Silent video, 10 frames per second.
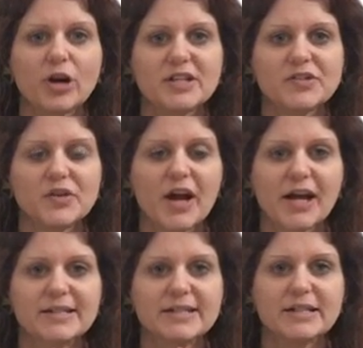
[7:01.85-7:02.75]
press your
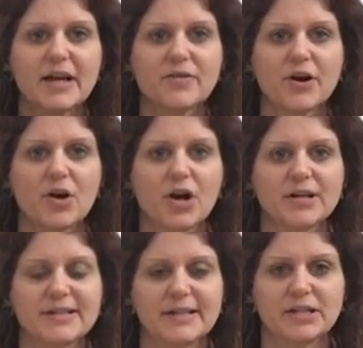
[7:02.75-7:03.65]
hands together at
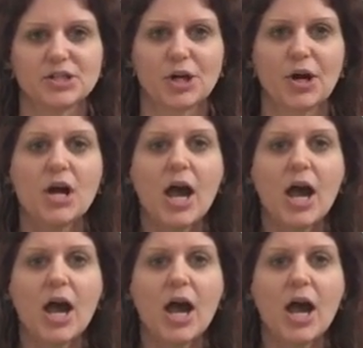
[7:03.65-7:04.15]
heart center,